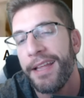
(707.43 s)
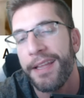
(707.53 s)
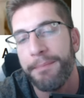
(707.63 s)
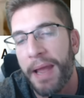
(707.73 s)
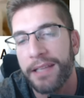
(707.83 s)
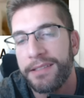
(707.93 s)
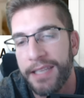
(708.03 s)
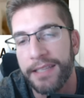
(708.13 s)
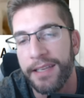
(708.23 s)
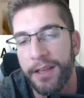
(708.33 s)
Man
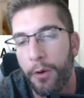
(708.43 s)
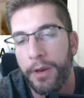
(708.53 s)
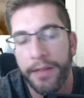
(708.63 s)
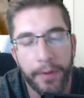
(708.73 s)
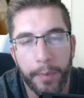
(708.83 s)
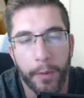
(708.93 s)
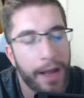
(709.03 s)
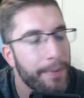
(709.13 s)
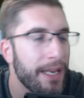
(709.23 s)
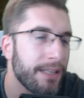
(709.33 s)
City or Liverpool.
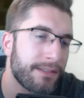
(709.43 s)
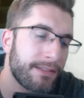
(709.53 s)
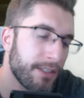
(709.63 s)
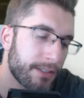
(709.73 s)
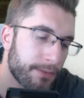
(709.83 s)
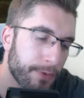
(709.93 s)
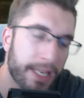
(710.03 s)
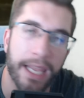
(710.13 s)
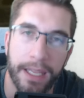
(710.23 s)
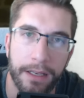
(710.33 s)
I mean, it's just
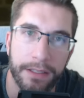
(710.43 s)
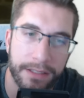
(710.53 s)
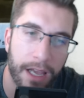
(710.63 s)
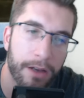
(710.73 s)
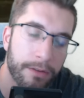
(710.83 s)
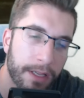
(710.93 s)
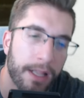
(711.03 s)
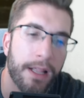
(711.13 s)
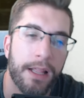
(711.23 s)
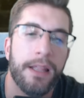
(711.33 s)
ridiculous. So,
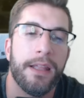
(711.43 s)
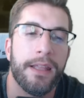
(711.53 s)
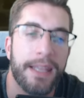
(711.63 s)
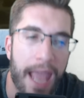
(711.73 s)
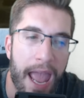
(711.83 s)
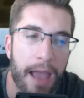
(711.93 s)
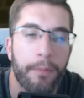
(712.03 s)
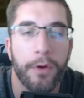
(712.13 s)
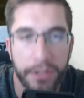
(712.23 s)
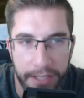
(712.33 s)
yeah,
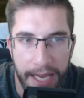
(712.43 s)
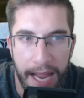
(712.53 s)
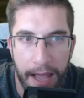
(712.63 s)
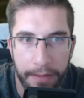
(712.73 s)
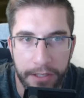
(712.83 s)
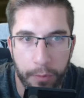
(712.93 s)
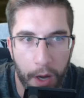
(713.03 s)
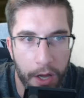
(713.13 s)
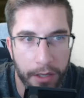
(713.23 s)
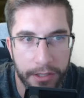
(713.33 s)
we'll see how this
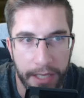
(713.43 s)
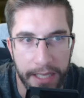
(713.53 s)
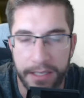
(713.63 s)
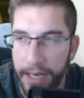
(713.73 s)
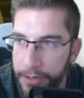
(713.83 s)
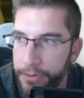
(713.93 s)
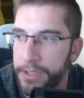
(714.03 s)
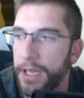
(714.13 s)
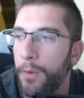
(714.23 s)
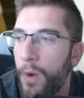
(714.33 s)
works. It's an
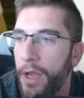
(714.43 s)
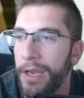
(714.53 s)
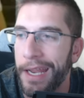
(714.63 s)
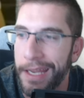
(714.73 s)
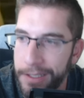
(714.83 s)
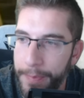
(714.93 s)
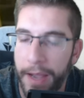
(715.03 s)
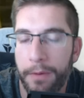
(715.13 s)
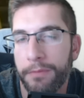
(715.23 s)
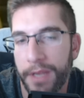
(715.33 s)
interesting one. It is
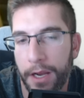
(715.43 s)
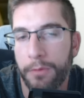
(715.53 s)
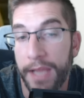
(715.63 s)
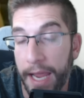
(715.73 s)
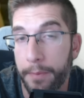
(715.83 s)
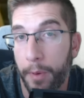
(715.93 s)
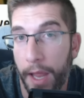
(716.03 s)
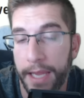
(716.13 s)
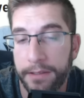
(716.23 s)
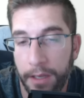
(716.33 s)
about,
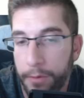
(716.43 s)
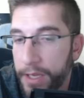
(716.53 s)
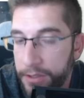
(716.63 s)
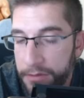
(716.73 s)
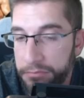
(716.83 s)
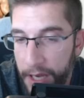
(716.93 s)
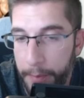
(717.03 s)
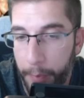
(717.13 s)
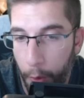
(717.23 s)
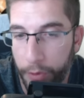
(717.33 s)
gameplay, so it's
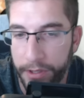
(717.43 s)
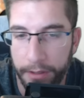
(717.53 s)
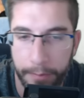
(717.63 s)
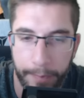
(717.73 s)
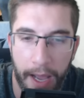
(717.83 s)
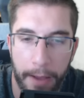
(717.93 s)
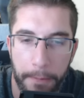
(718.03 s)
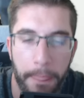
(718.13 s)
important, but